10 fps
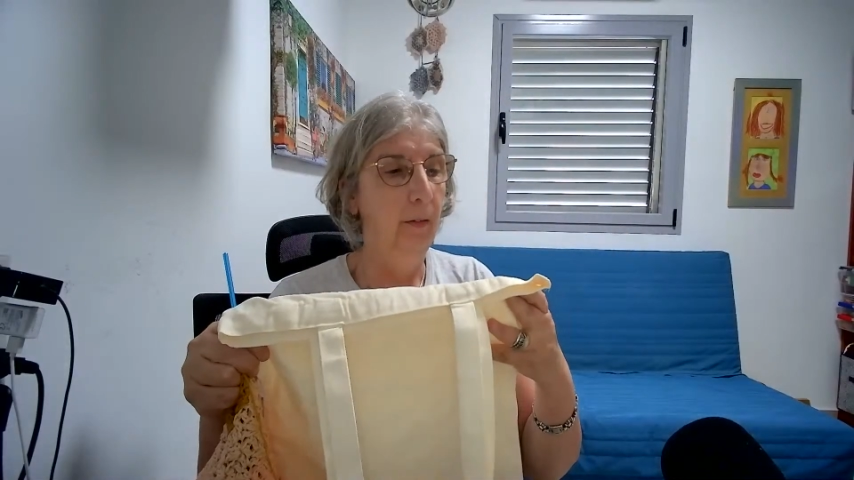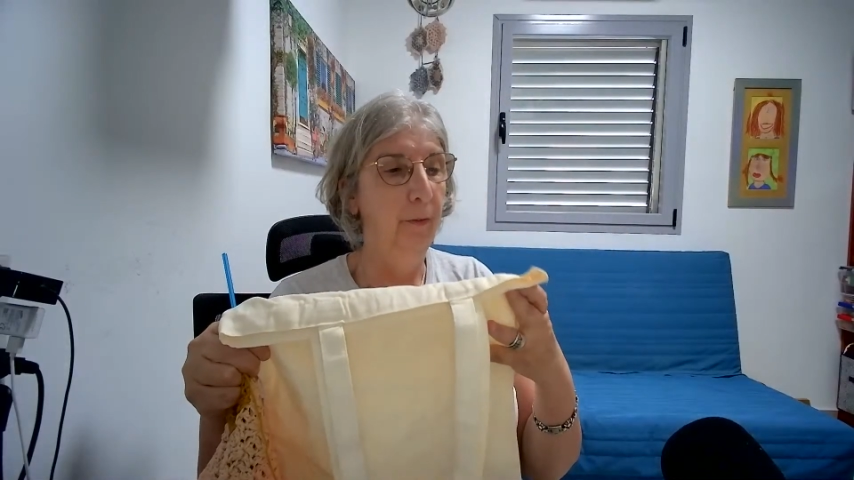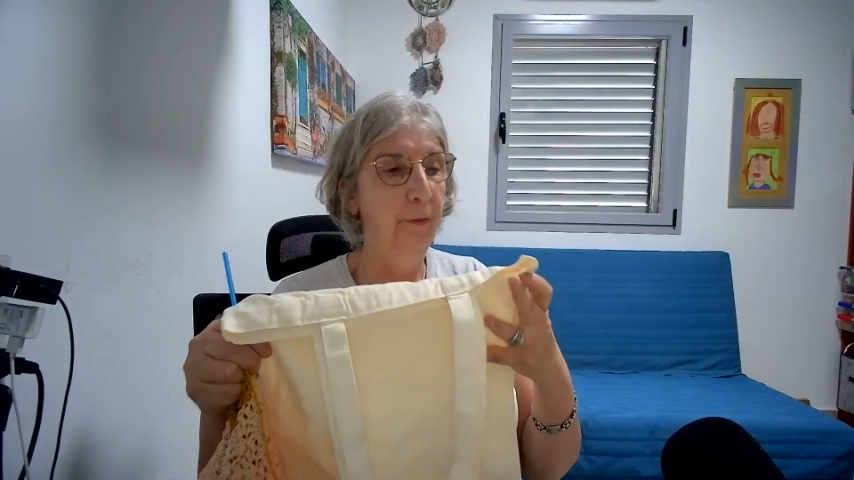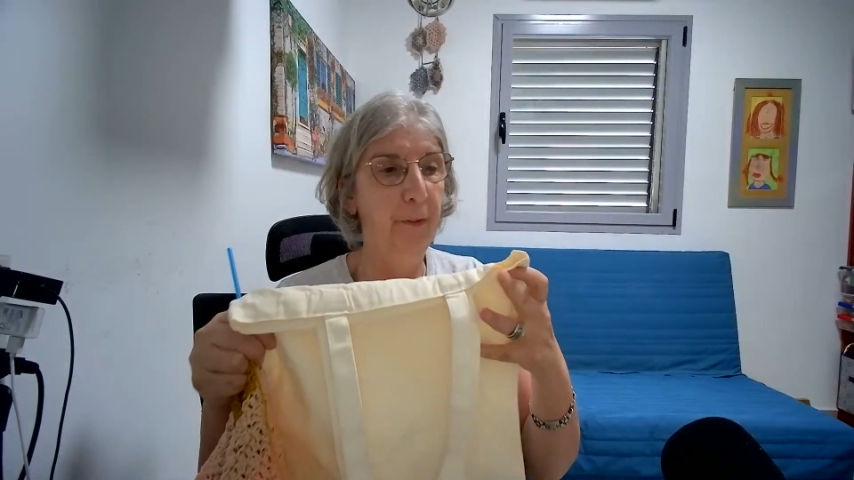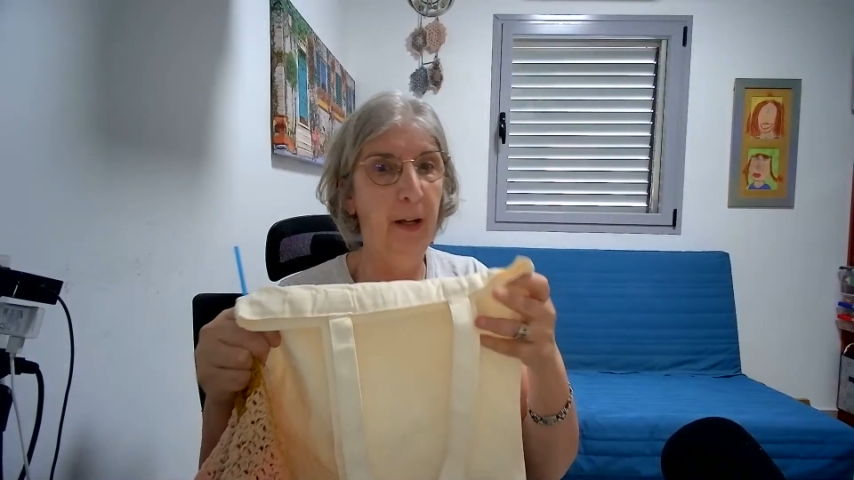
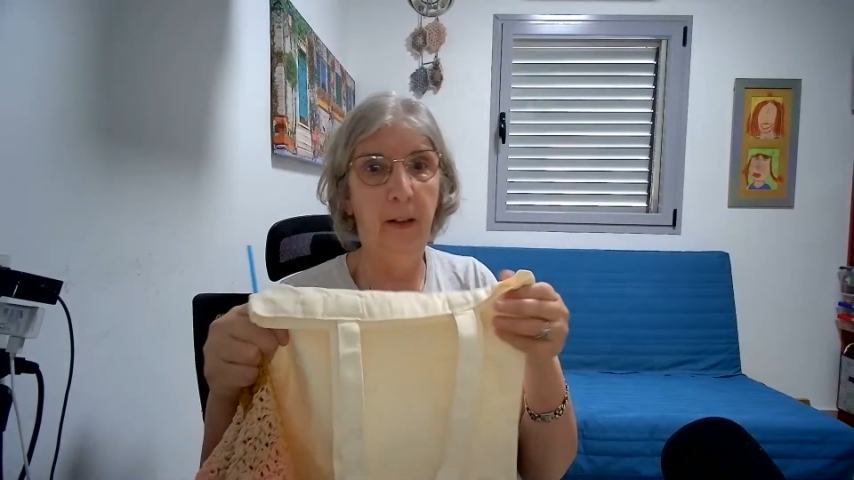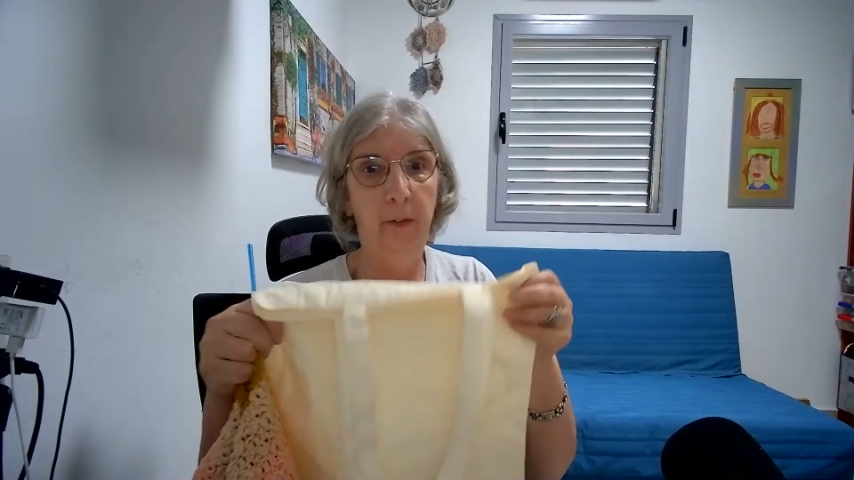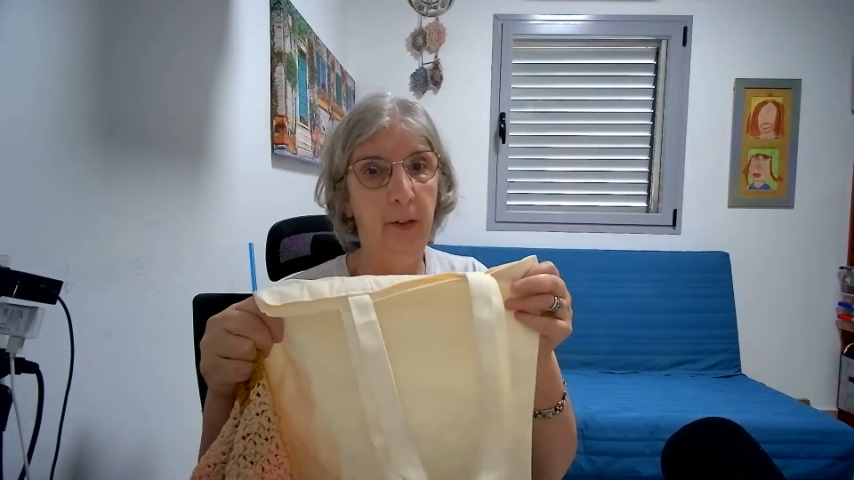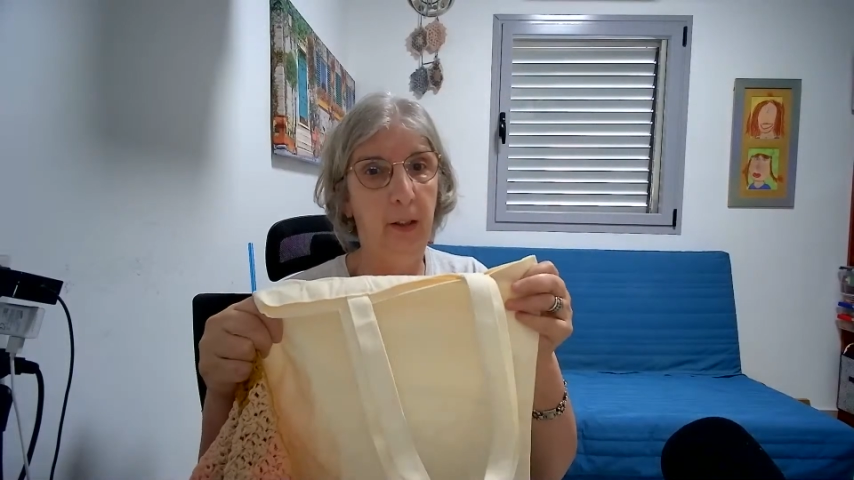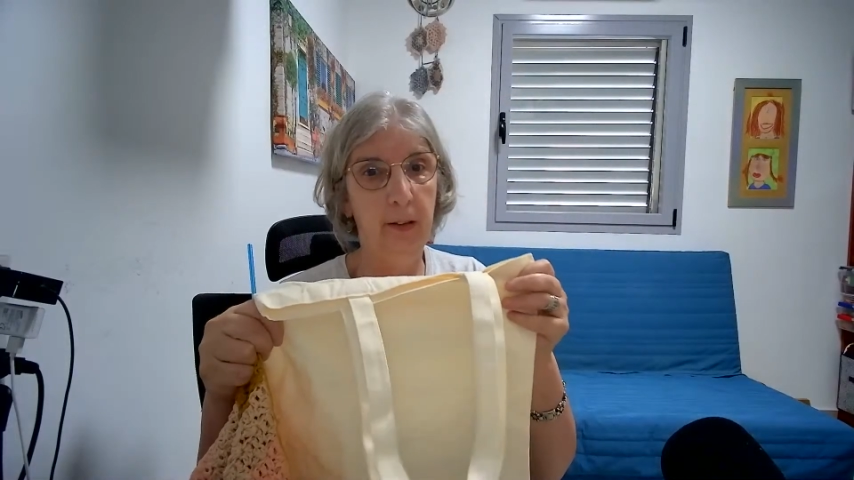
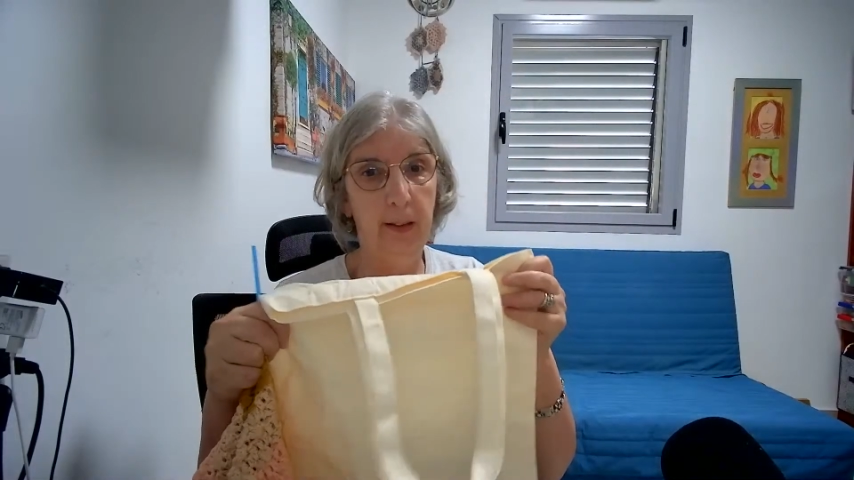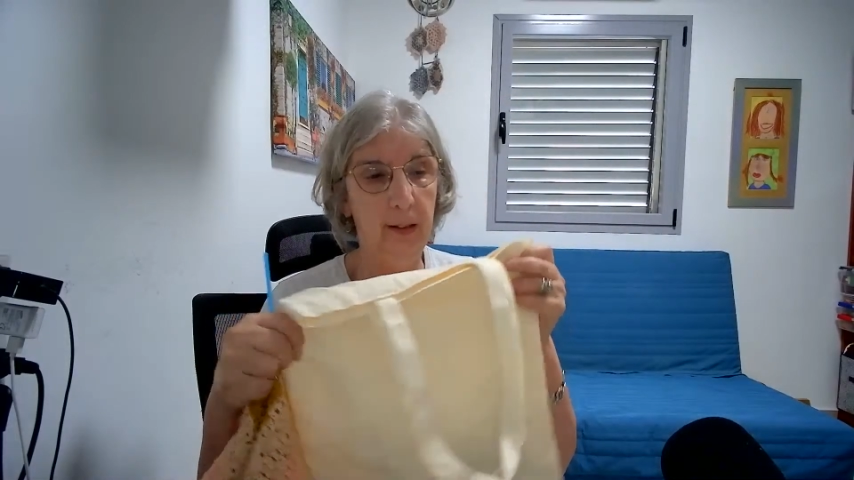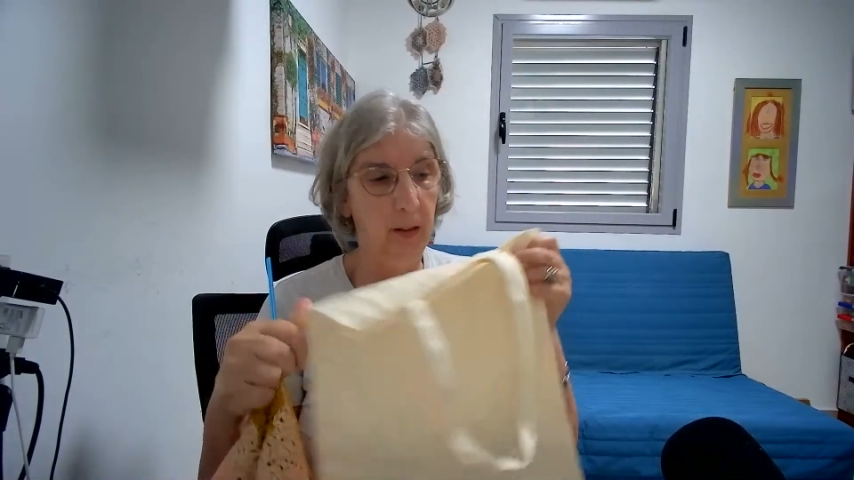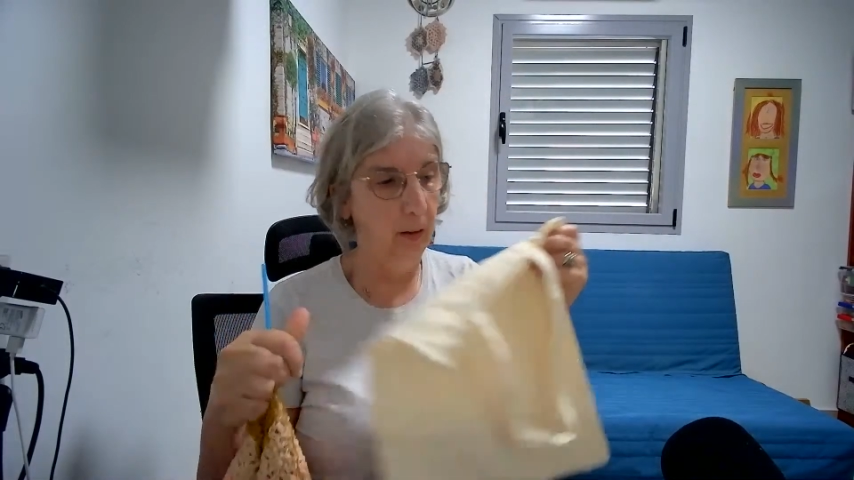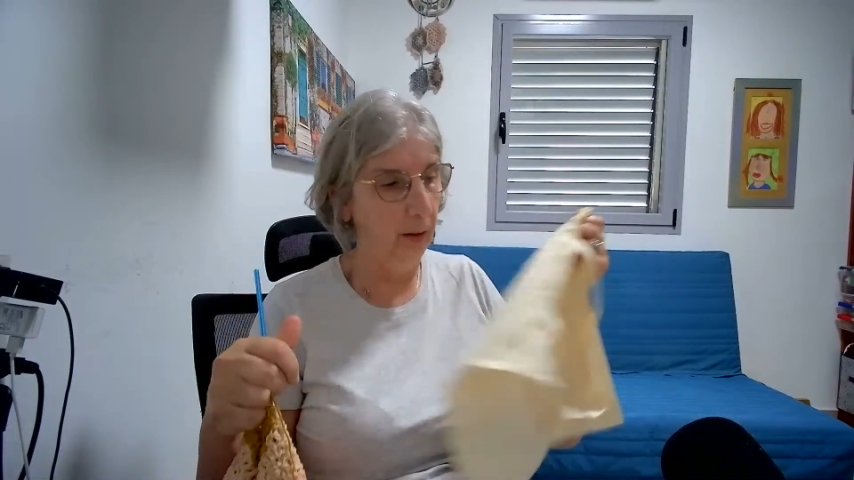Very, very
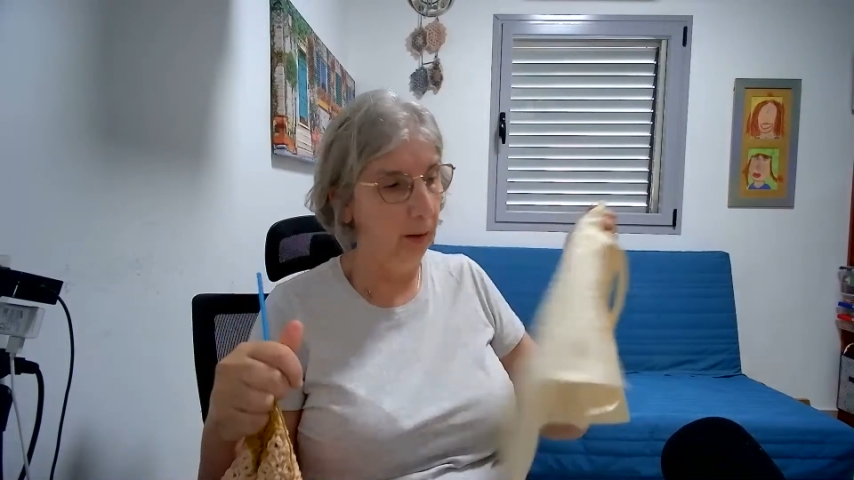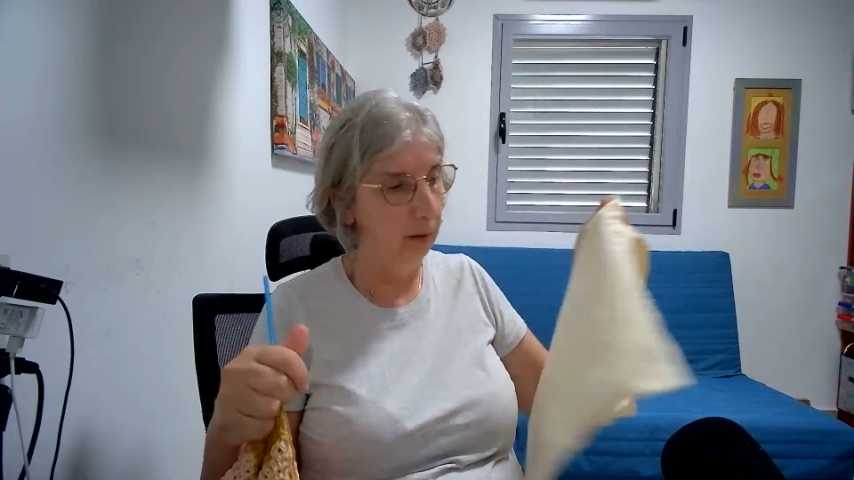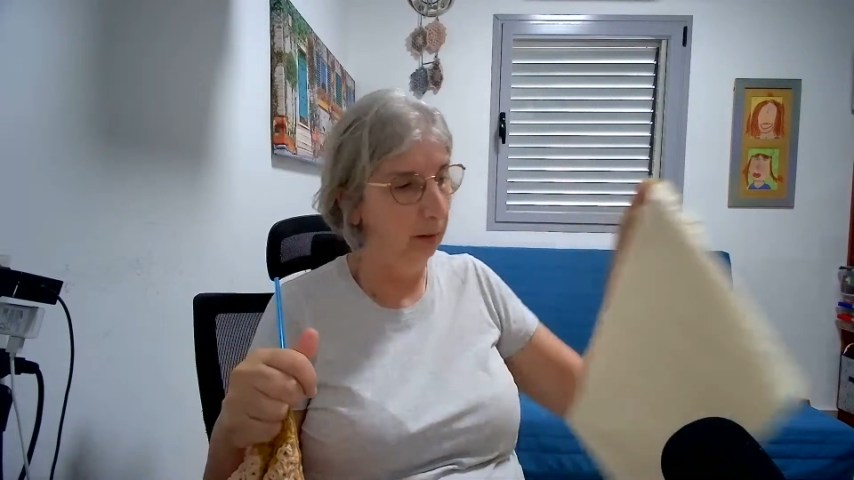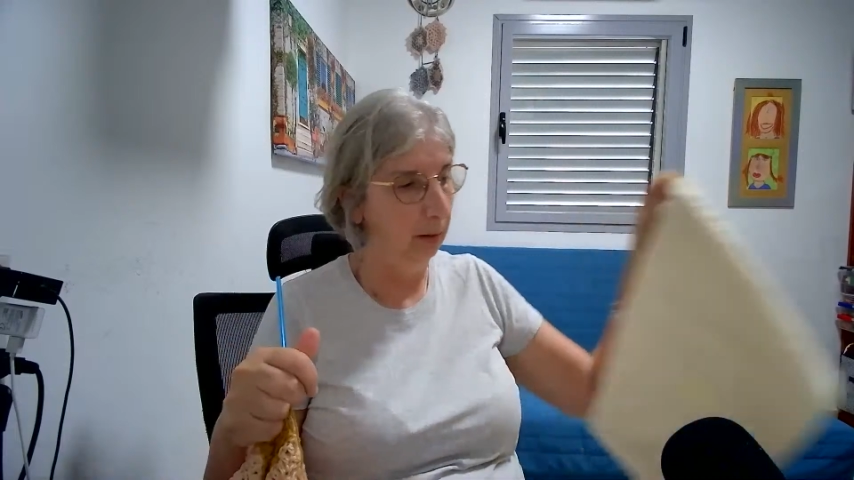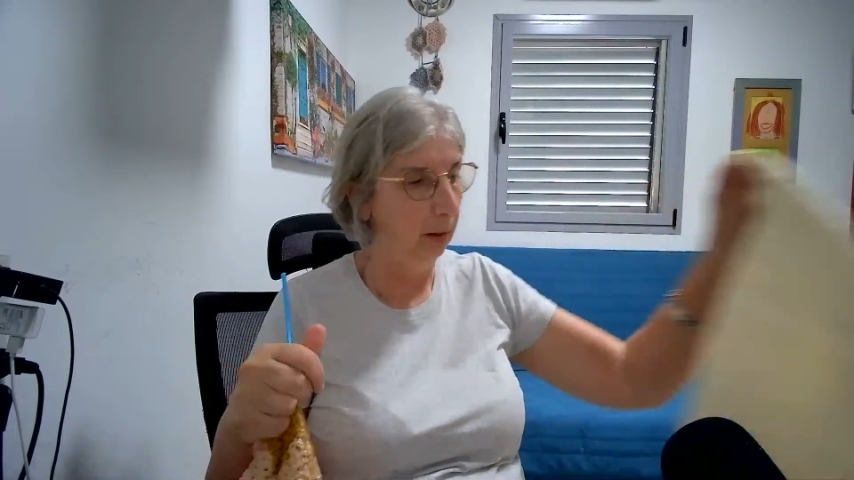sturdy.